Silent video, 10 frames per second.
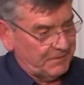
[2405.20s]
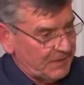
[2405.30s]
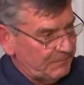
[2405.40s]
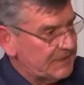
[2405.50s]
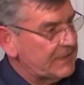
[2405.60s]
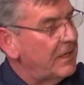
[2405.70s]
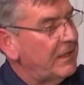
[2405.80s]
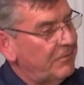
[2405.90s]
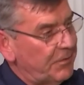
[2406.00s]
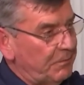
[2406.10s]
of the members'
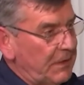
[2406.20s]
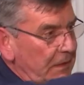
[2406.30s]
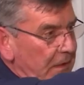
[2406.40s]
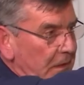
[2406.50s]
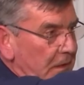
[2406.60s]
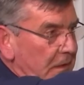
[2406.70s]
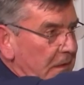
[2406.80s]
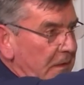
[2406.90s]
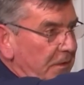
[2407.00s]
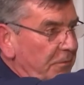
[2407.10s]
dining room,
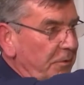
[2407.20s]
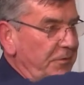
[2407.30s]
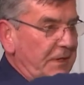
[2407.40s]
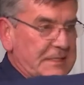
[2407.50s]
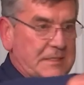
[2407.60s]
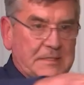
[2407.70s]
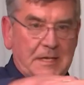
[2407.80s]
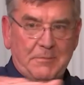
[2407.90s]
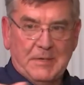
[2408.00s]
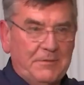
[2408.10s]
the roof has the
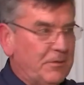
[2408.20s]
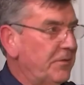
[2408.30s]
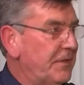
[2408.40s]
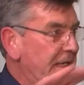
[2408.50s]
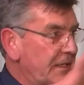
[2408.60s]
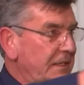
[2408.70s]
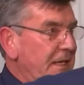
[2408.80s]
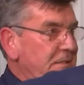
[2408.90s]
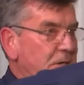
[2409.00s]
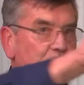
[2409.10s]
same level of that, and
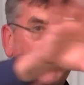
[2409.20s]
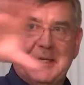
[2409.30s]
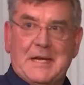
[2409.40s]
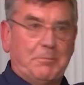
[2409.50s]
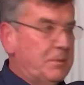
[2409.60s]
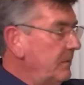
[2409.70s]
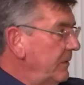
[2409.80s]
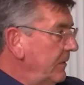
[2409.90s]
that's opened up